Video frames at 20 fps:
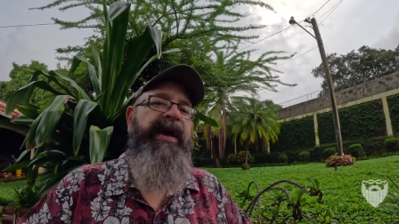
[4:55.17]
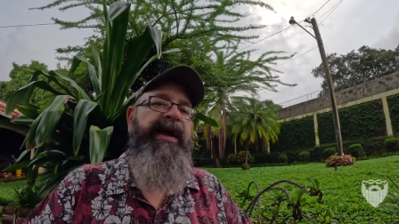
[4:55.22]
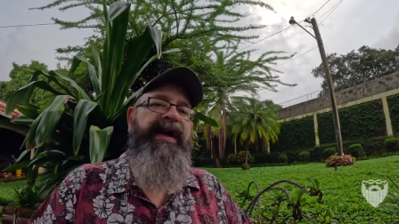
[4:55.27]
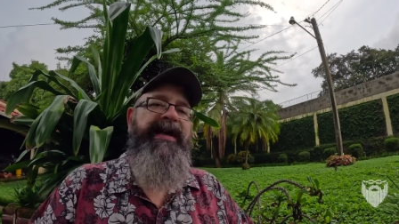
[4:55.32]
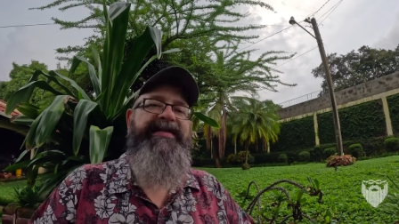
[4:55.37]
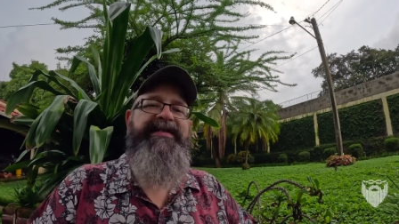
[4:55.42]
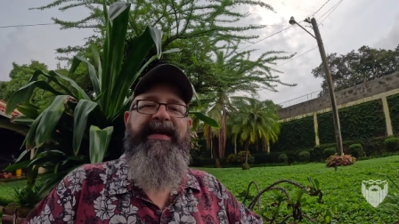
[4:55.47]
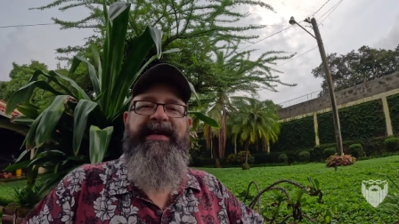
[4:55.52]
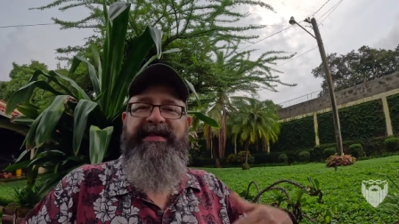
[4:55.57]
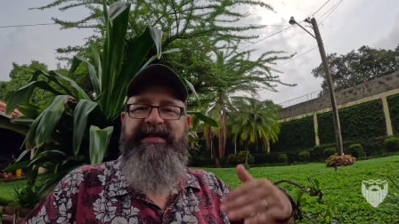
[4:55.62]

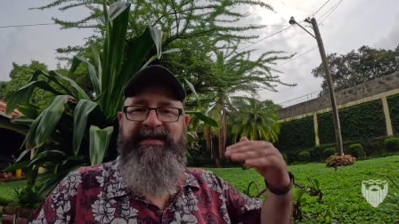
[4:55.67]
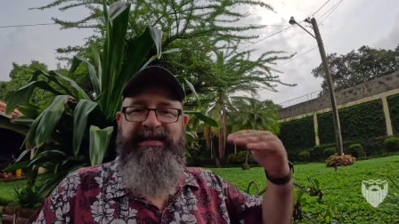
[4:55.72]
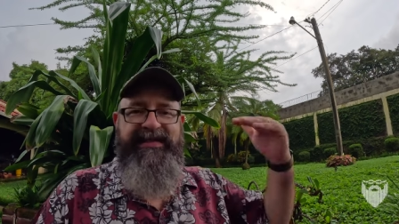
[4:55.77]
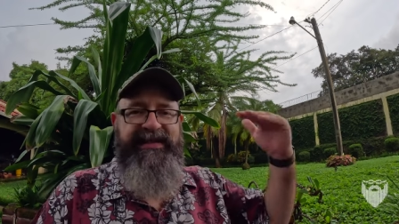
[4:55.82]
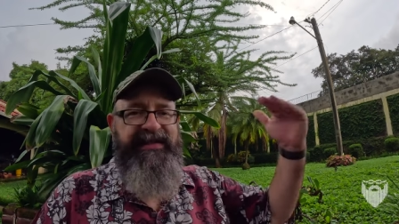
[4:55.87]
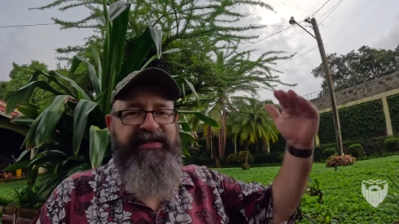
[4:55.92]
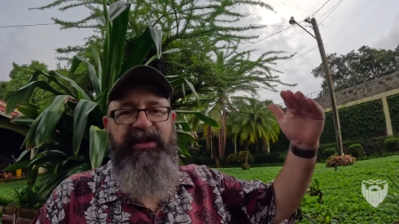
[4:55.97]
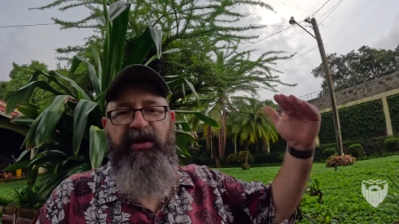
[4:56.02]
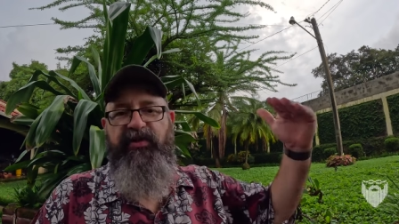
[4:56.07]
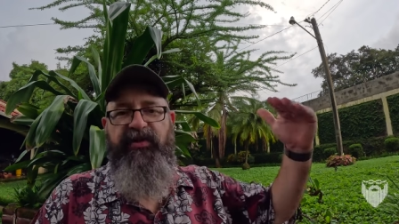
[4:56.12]
It's like
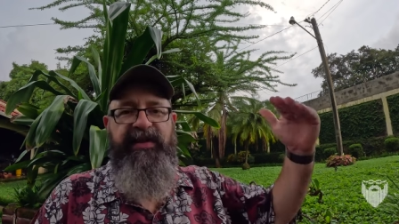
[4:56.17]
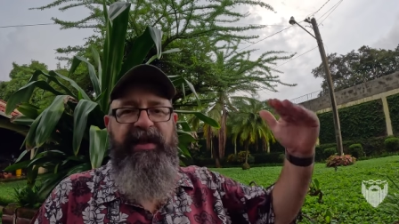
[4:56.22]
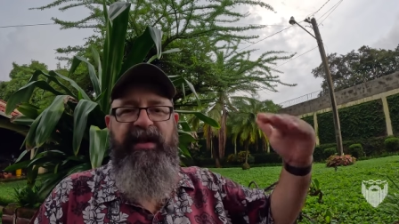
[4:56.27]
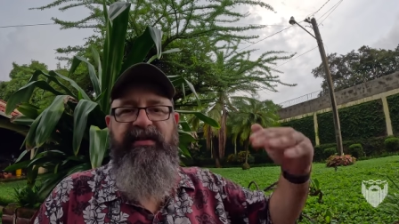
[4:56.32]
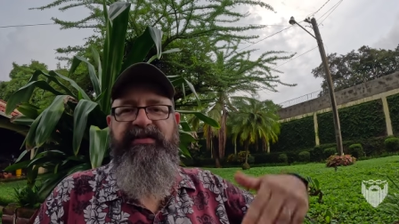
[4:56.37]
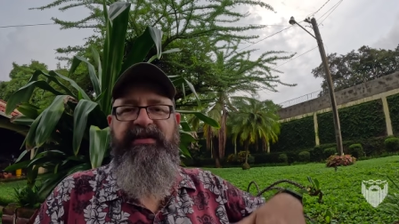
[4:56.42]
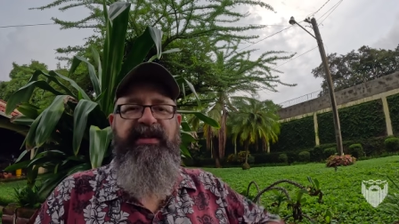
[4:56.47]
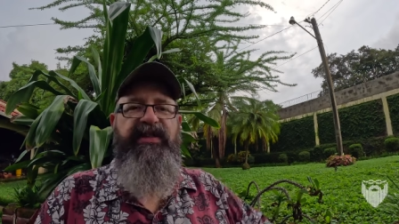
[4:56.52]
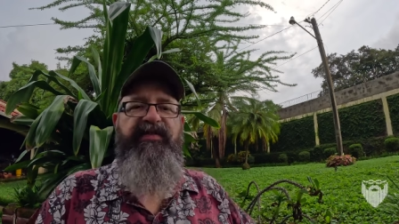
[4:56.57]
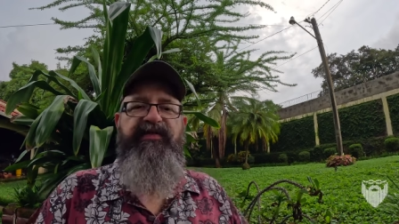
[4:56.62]
six hundred
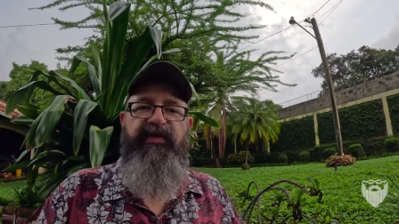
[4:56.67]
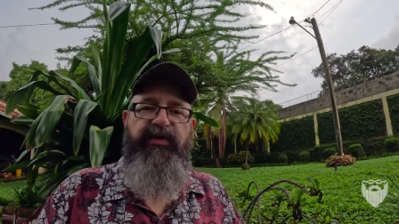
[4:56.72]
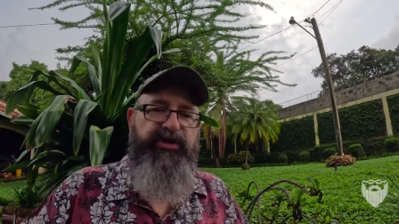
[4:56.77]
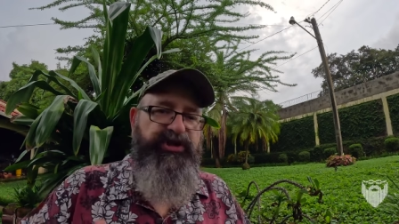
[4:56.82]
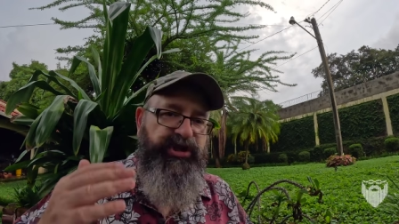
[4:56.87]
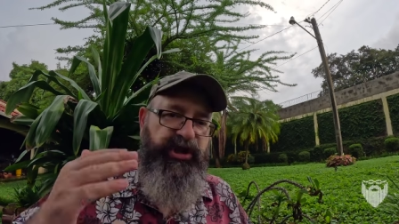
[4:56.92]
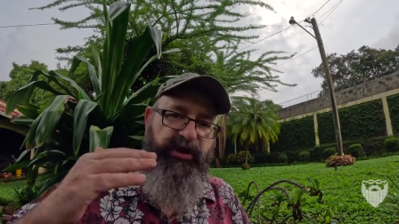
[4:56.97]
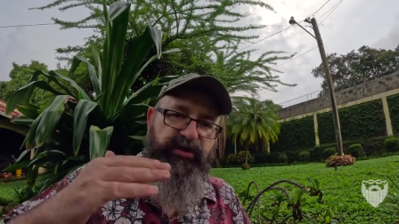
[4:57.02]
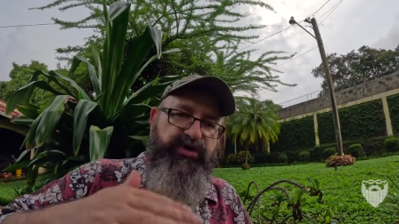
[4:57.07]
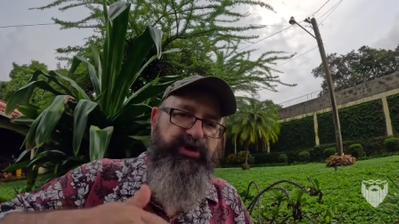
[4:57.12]
thousand in the
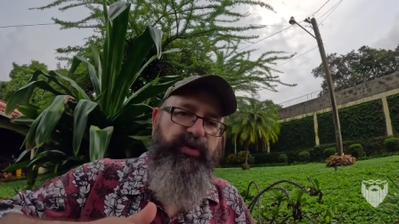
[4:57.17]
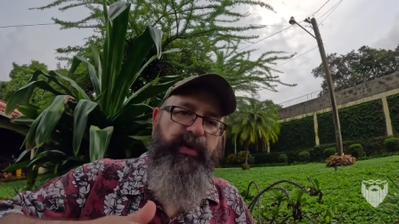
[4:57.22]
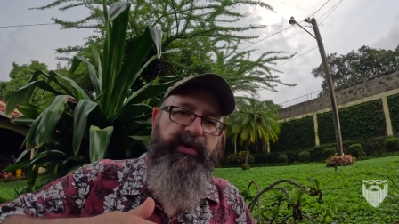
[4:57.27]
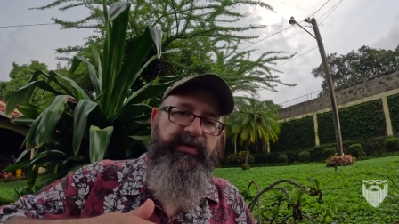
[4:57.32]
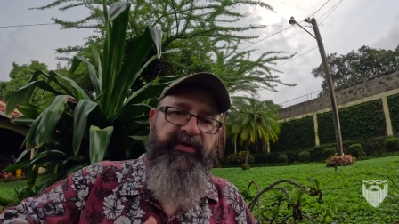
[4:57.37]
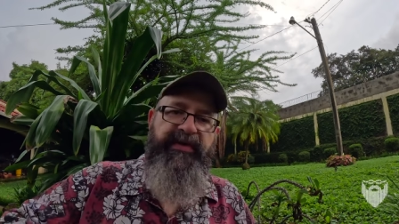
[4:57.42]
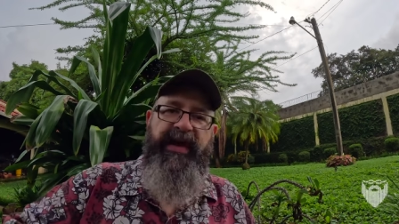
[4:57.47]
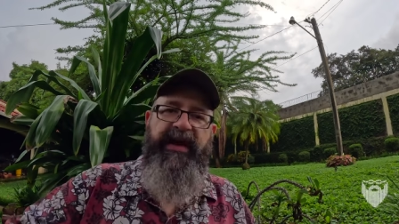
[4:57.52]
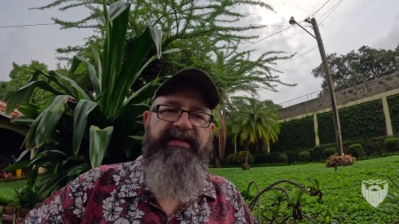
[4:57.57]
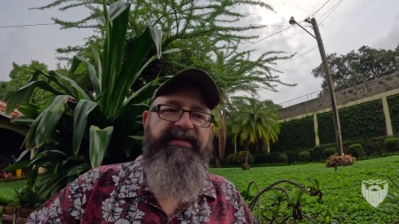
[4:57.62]
first year, two
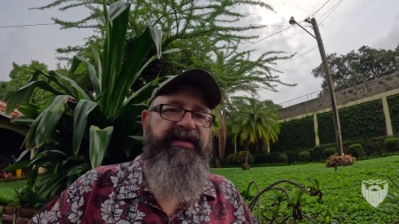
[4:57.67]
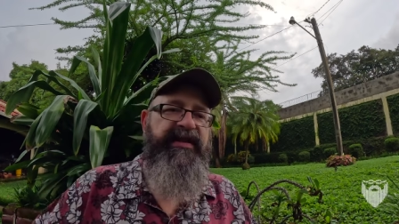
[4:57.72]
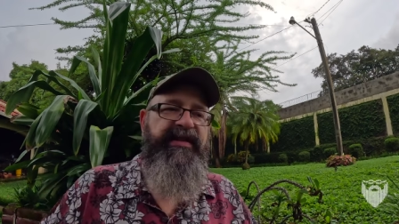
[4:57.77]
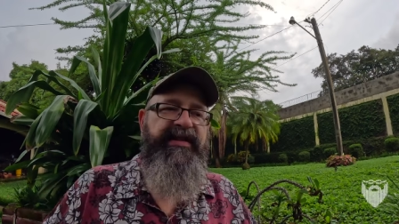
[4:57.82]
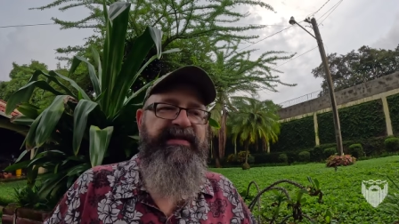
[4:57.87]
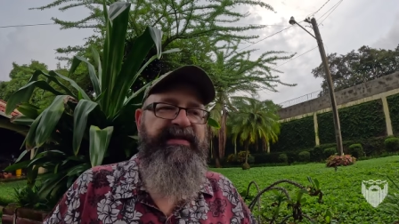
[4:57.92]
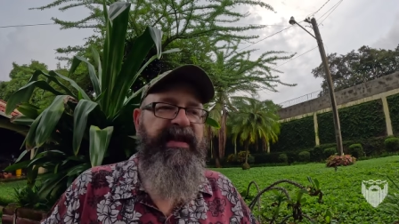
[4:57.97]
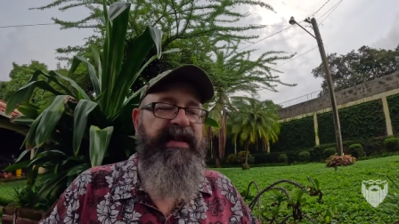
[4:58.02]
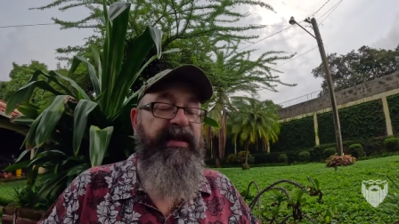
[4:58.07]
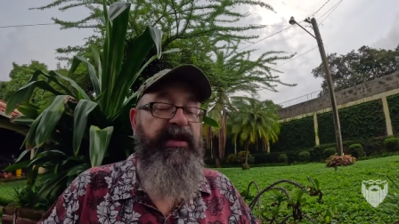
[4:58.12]
hundred thousand in
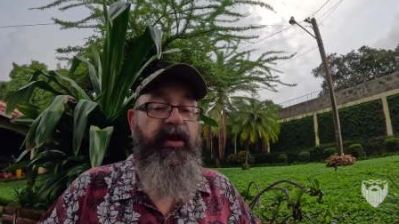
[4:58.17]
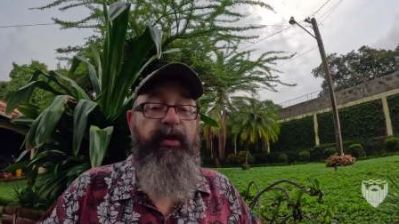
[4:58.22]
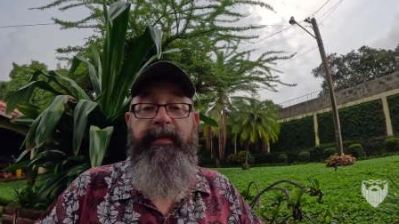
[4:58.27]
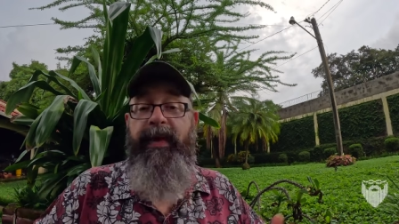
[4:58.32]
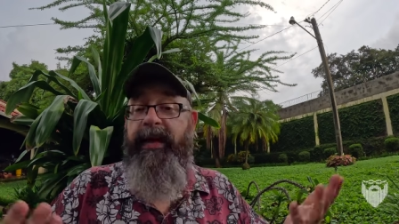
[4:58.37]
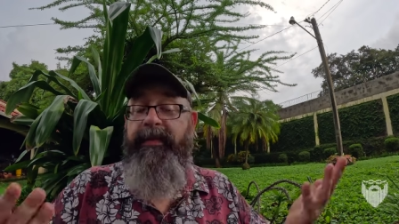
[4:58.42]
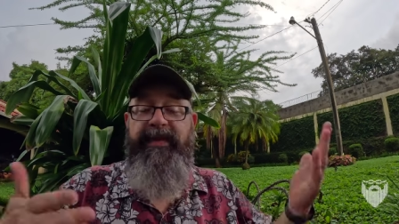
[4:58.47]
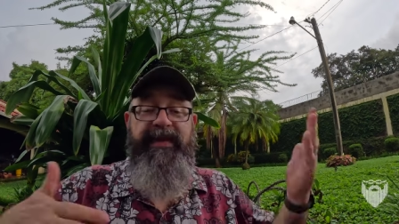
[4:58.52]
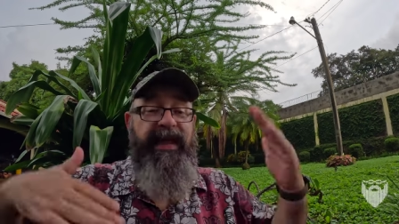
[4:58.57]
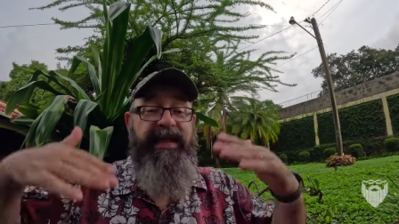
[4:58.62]
the second year.
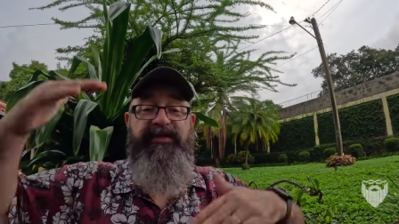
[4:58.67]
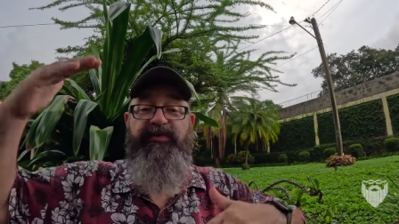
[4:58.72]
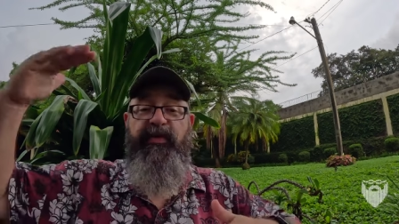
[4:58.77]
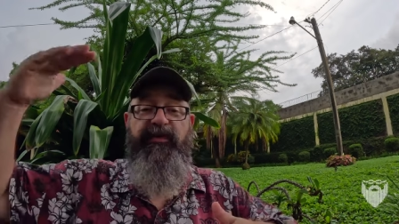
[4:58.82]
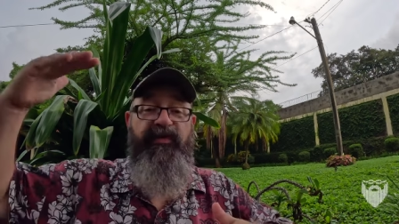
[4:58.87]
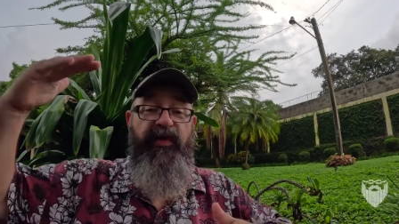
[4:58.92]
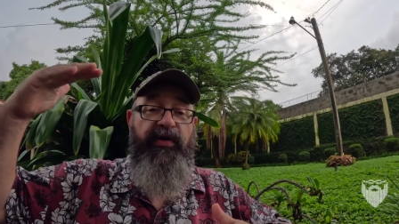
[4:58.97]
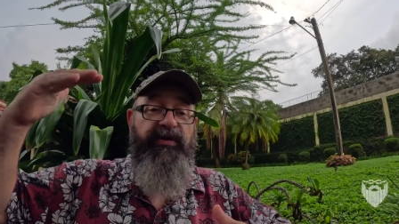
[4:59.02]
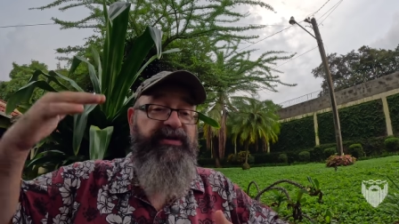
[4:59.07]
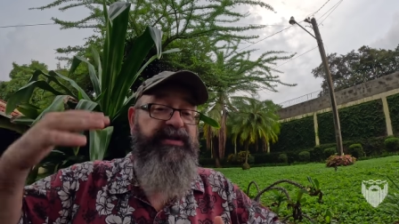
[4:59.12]
Maybe that's
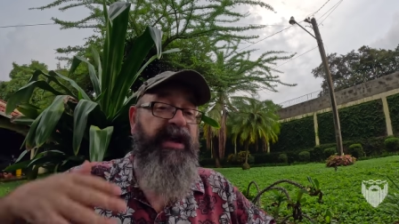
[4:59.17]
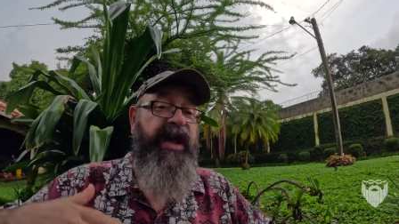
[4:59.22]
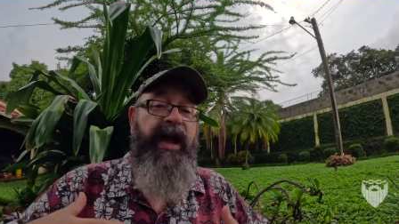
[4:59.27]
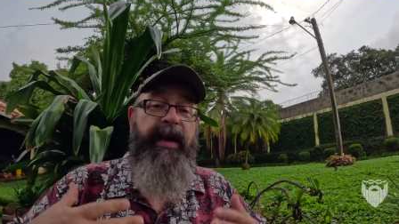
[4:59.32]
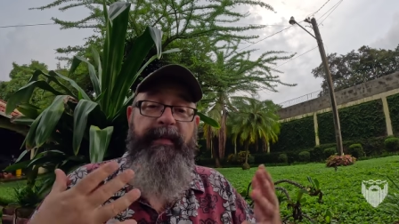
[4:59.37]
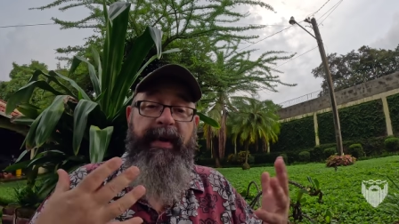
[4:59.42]
reversed.